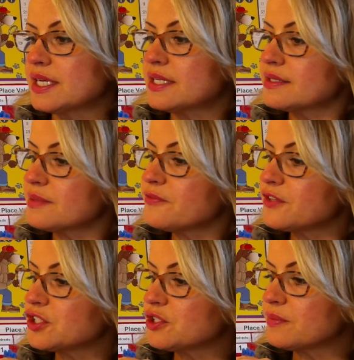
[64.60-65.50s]
some
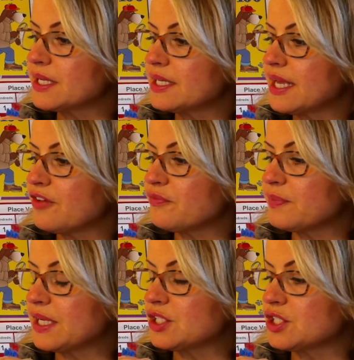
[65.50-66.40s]
fishermen have
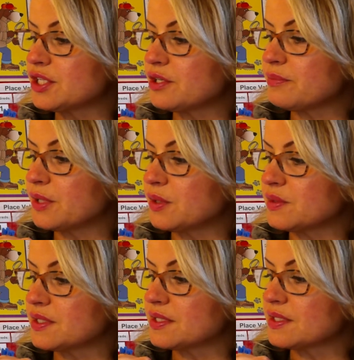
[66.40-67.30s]
beached their
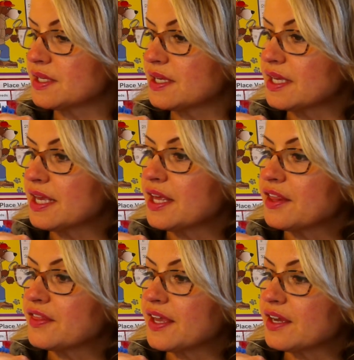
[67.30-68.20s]
boats.
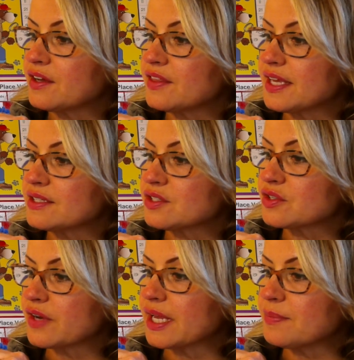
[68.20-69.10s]
There they
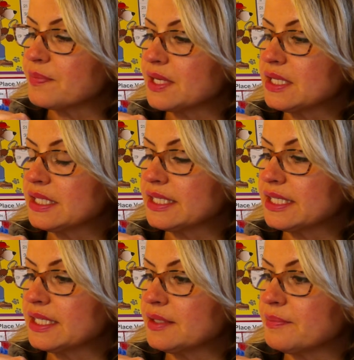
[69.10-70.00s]
scrape and
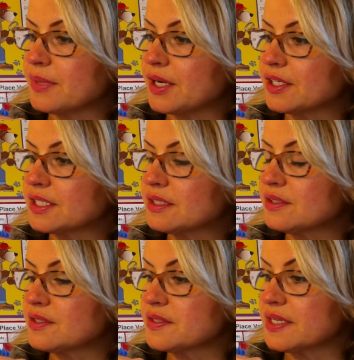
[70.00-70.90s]
clean
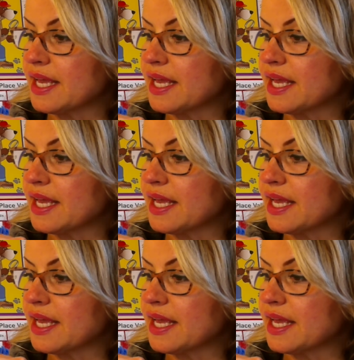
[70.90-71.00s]
barnacles and